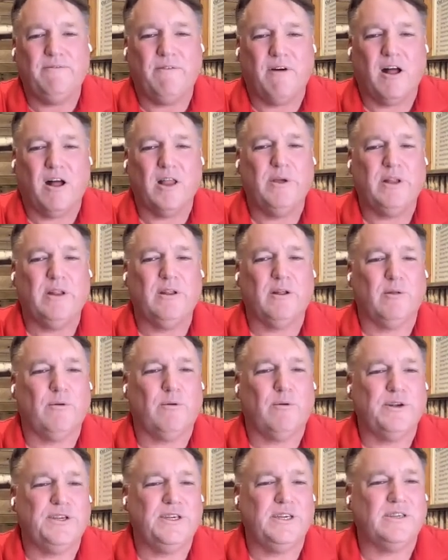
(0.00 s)
following the
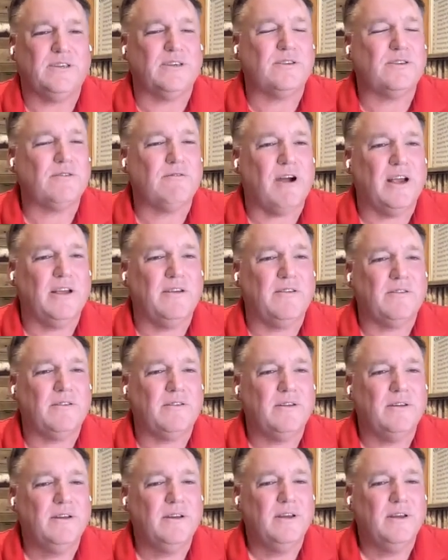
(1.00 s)
Lord Jesus Christ.